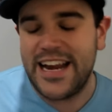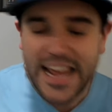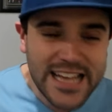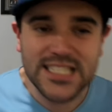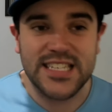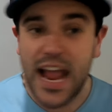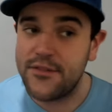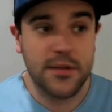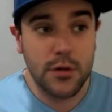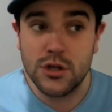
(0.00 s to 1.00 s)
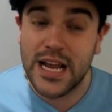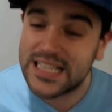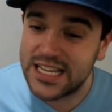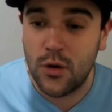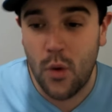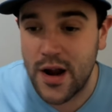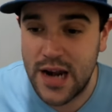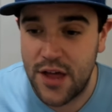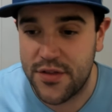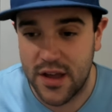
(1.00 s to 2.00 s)
He's safe, and the Blue Jays lead at 1
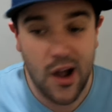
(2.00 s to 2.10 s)
0.